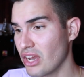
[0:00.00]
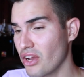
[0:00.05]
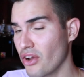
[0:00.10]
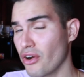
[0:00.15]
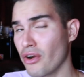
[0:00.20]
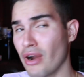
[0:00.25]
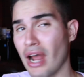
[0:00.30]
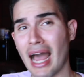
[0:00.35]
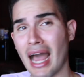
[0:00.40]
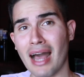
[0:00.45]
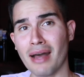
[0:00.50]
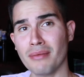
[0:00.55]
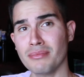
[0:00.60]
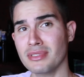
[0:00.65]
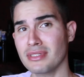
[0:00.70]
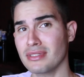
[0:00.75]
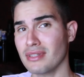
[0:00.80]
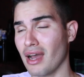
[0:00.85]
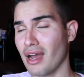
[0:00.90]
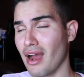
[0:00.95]
Her
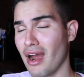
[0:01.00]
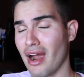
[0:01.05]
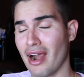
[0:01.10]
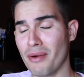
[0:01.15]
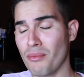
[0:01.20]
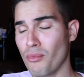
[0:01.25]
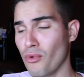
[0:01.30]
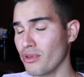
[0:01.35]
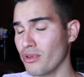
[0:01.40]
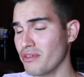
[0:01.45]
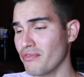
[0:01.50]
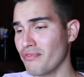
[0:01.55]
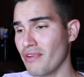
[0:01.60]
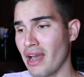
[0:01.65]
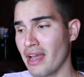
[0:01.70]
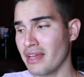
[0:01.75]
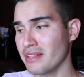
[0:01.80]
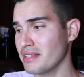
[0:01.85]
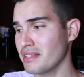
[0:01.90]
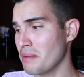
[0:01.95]
abs are more
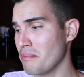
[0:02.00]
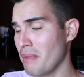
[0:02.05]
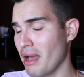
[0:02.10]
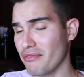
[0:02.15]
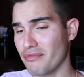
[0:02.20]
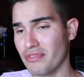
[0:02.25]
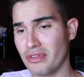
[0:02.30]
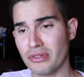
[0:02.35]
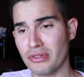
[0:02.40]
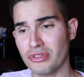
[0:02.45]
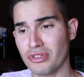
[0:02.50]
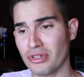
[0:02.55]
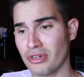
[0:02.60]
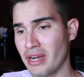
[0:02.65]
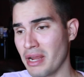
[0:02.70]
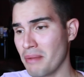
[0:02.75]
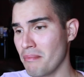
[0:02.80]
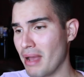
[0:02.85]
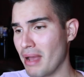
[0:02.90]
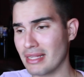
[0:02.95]
defined than my future
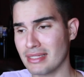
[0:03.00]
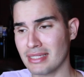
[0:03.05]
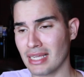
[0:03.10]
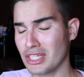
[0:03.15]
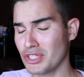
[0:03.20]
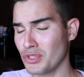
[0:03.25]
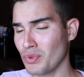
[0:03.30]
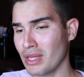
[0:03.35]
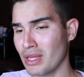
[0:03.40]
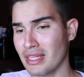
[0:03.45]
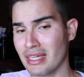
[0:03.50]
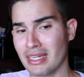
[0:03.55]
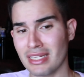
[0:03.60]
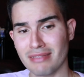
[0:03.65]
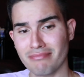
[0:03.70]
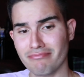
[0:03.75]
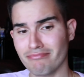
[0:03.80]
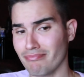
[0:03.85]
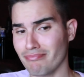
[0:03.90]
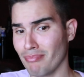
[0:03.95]
and my
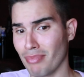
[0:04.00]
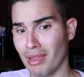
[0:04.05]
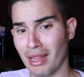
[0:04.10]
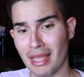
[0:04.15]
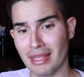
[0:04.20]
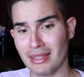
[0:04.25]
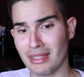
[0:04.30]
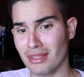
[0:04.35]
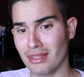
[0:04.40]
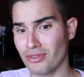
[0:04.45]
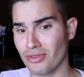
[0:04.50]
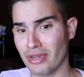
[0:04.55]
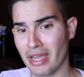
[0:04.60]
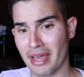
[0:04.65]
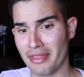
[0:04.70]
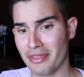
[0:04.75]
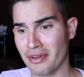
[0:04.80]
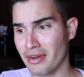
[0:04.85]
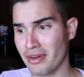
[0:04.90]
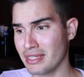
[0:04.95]
sexuality blended
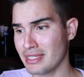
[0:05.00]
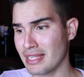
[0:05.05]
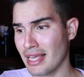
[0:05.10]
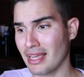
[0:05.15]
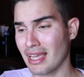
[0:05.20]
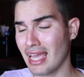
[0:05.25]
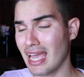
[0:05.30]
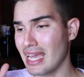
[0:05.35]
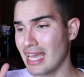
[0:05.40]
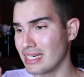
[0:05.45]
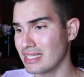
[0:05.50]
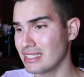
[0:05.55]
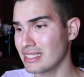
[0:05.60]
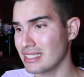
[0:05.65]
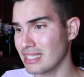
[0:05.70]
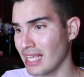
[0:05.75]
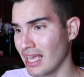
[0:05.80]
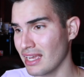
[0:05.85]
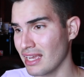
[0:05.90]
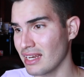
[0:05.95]
together. It's like
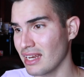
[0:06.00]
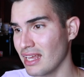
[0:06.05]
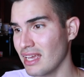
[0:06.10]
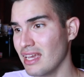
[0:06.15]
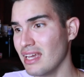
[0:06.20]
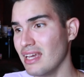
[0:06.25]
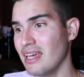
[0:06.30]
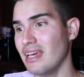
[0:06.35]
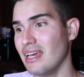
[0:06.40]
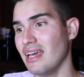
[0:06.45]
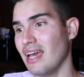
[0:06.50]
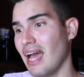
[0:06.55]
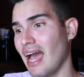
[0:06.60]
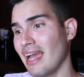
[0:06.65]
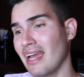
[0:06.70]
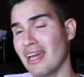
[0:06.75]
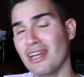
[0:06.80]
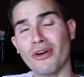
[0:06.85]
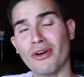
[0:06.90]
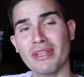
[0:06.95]
insane.
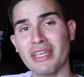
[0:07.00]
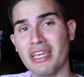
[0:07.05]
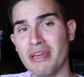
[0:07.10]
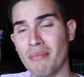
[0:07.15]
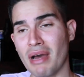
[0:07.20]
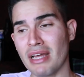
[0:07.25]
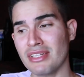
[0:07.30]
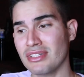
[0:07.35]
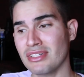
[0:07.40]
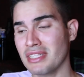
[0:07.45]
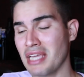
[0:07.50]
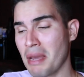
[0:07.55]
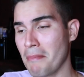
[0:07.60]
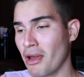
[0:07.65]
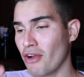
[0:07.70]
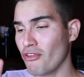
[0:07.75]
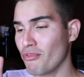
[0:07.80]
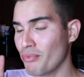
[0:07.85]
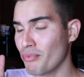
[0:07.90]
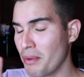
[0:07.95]
I can only imagine the
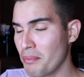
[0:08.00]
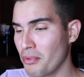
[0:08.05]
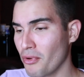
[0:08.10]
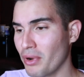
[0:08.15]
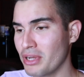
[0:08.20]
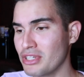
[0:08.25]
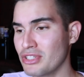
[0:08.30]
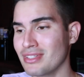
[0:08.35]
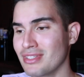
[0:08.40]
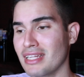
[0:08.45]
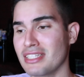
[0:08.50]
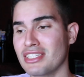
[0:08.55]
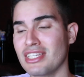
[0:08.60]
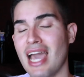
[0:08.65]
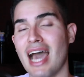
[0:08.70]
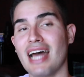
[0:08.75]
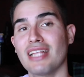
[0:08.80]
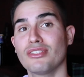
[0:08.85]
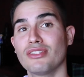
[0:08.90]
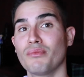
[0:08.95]
amount of preparation that she
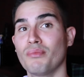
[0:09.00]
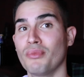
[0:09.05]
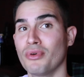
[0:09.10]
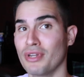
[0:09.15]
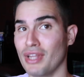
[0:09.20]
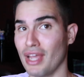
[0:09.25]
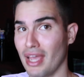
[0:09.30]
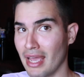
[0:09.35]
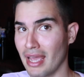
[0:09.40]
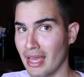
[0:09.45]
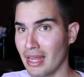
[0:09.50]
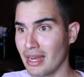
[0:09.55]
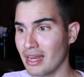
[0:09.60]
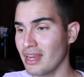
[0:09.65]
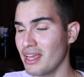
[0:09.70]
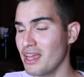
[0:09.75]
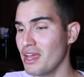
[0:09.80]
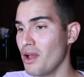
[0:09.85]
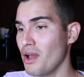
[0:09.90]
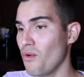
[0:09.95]
had to put
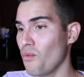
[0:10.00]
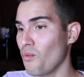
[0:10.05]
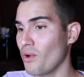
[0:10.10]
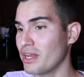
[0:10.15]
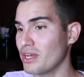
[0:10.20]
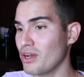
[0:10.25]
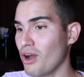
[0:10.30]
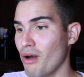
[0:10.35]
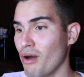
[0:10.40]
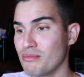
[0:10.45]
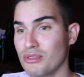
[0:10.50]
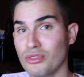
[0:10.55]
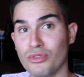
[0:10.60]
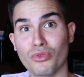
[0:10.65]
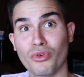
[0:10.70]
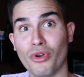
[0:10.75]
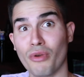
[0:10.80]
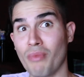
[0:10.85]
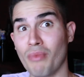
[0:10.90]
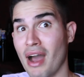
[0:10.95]
in when it comes
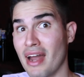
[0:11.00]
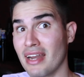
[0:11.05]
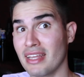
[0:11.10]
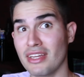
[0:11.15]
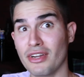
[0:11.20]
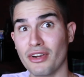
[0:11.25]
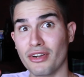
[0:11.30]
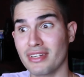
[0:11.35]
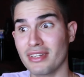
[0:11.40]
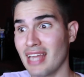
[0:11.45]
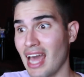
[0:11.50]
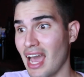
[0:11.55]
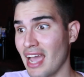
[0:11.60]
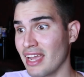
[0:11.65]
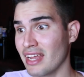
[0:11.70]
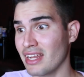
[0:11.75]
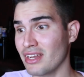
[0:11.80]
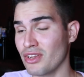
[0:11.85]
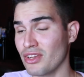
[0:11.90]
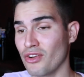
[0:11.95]
to her body, her
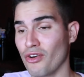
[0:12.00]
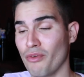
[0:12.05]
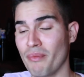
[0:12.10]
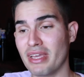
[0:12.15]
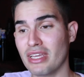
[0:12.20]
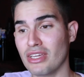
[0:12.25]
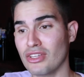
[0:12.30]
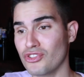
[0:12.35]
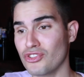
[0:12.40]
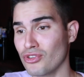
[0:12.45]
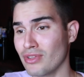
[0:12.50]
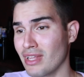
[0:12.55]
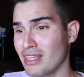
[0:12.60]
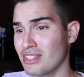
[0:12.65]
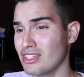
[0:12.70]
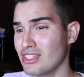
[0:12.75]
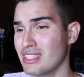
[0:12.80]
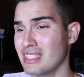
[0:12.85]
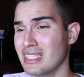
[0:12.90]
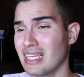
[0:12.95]
diet, you know, making sure that
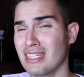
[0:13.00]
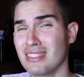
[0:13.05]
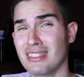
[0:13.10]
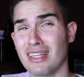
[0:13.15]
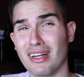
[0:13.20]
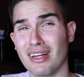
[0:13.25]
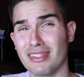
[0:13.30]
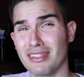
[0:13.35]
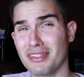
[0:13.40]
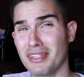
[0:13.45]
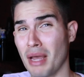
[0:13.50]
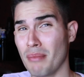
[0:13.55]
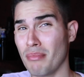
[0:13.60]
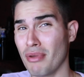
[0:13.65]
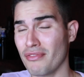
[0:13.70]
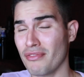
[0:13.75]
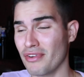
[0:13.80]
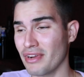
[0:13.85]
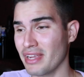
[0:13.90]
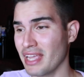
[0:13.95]
she stays on top
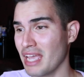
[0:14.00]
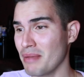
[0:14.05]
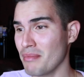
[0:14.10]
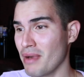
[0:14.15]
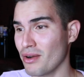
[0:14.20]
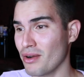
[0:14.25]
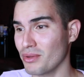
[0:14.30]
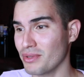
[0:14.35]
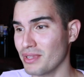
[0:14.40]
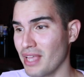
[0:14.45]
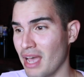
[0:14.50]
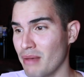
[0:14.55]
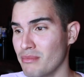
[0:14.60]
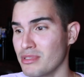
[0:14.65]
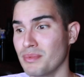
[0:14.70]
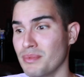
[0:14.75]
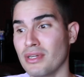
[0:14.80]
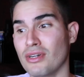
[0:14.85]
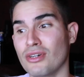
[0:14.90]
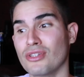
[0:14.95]
of her game at all
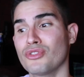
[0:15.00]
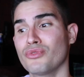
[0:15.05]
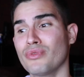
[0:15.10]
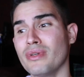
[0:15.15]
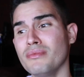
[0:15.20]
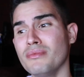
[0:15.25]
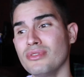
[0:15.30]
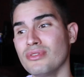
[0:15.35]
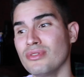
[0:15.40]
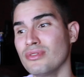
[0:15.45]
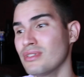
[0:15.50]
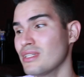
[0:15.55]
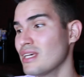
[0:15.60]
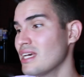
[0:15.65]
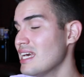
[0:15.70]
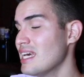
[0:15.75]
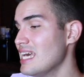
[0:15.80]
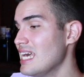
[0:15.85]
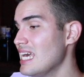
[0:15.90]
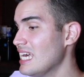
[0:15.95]
times. Because swimsuit,
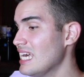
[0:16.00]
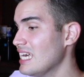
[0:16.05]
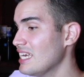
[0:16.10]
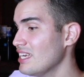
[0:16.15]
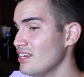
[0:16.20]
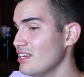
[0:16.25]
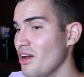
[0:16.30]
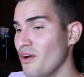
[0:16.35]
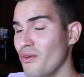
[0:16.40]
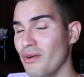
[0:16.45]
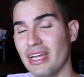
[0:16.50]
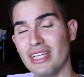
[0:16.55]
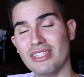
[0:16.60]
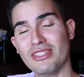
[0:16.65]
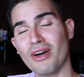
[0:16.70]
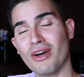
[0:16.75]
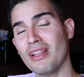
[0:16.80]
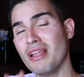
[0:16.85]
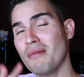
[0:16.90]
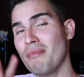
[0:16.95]
you know,
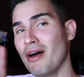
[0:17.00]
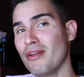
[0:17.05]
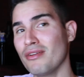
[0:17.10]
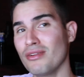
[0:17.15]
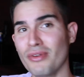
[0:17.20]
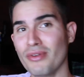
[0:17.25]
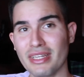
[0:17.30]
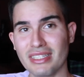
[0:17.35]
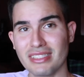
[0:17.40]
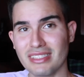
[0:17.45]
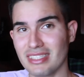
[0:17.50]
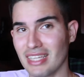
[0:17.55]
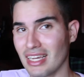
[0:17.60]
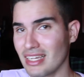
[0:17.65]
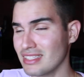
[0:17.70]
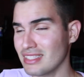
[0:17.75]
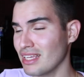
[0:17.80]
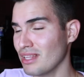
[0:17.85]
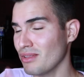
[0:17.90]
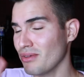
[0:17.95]
it's all about looking
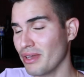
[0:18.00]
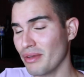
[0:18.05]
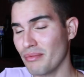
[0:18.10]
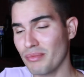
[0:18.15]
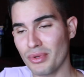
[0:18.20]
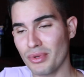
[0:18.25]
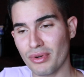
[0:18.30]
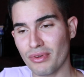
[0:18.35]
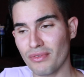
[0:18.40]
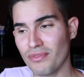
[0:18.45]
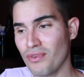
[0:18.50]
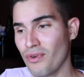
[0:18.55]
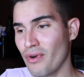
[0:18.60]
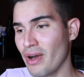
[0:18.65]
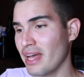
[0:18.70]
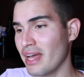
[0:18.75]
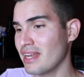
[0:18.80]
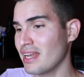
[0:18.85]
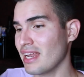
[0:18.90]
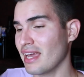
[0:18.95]
sexy and looking beautiful
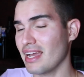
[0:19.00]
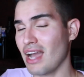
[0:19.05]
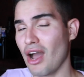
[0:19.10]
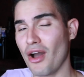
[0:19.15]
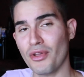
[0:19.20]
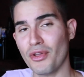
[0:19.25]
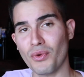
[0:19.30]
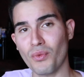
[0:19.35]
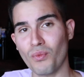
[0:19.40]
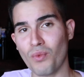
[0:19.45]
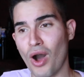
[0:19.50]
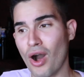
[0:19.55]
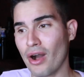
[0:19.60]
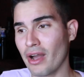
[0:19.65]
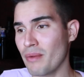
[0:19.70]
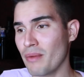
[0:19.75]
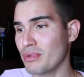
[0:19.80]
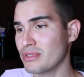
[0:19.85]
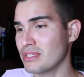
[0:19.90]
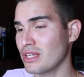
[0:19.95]
and like how you
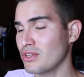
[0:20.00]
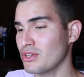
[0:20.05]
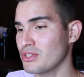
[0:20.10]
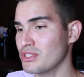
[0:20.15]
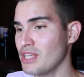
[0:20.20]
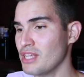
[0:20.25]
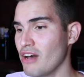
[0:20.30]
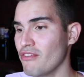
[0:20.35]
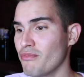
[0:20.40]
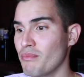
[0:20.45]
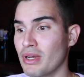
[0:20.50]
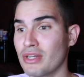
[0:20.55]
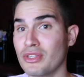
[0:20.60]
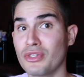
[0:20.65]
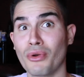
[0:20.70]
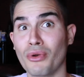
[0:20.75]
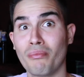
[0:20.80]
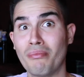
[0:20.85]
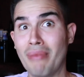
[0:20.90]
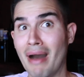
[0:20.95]
walk and present yourself, but
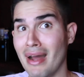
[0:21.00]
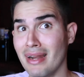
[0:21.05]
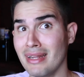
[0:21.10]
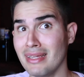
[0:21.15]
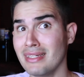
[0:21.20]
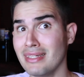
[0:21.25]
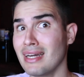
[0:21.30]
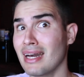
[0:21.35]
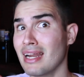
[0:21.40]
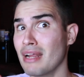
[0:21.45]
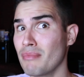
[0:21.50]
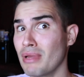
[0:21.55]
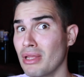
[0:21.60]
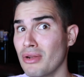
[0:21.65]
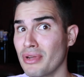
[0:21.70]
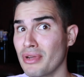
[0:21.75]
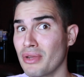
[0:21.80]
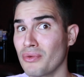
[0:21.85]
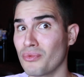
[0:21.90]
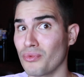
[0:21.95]
your body gotta be
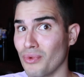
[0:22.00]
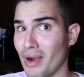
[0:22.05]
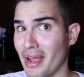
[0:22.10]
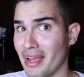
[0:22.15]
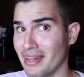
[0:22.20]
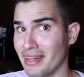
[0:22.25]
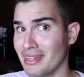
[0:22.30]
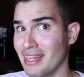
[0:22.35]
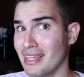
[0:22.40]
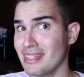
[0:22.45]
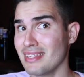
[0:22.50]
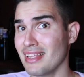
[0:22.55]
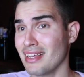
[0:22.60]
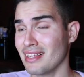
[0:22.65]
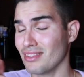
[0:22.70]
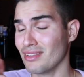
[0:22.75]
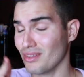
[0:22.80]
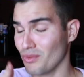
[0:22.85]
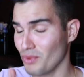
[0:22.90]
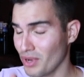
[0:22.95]
looking right. That's
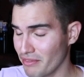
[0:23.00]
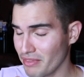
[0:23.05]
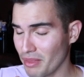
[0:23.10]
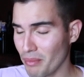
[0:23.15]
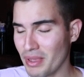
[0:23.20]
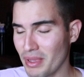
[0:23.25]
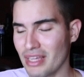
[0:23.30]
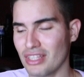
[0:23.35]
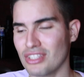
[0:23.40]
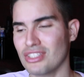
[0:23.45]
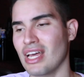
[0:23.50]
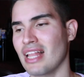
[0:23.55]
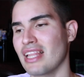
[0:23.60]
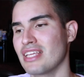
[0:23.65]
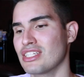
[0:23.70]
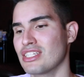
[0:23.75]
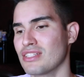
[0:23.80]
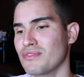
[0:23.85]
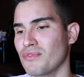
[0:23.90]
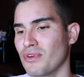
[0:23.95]
like one of the biggest
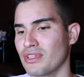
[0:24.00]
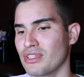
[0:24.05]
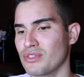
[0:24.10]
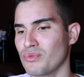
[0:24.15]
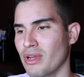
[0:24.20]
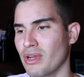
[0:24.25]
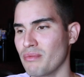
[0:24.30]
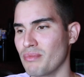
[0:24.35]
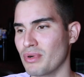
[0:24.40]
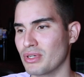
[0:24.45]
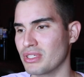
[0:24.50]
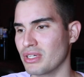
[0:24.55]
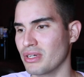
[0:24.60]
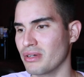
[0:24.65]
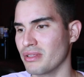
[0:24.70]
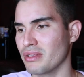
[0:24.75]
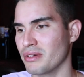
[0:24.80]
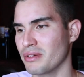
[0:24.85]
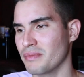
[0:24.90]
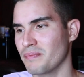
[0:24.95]
challenges for this one in
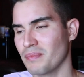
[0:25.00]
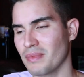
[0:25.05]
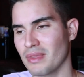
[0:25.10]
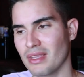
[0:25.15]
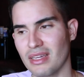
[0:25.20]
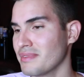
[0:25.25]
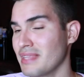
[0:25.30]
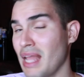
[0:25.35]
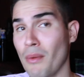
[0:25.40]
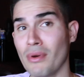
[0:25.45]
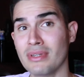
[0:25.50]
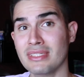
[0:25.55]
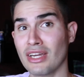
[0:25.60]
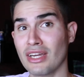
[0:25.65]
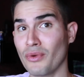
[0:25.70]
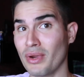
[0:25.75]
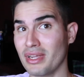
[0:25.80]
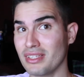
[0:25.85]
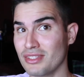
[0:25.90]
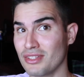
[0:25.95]
particular. That was a
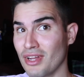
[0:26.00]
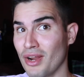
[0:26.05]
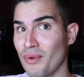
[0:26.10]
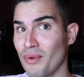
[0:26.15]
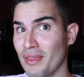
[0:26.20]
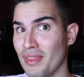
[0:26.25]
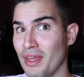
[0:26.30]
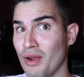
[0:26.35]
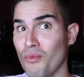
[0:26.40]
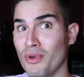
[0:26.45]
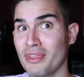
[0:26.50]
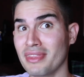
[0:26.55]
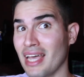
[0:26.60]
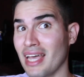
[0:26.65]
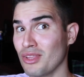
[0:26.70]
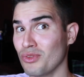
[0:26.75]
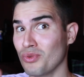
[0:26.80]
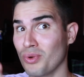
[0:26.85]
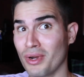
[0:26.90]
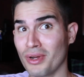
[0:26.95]
great start right there with
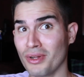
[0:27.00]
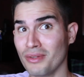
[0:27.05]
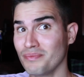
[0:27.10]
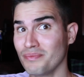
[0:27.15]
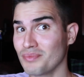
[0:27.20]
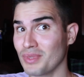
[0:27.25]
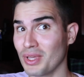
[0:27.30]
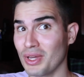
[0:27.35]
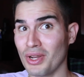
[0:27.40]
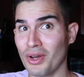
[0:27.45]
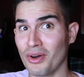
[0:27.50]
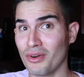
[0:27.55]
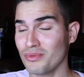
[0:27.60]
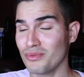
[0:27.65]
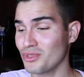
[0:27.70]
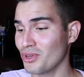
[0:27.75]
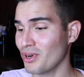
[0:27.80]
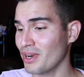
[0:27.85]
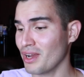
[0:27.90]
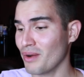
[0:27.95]
that twirl, you
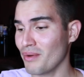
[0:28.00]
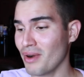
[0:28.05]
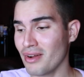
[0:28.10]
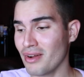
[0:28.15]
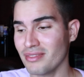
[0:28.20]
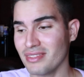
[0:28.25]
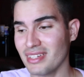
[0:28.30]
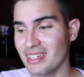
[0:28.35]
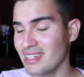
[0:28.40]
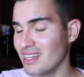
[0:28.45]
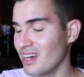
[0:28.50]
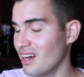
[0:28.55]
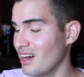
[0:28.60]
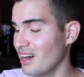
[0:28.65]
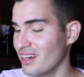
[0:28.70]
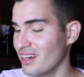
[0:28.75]
know, turning around.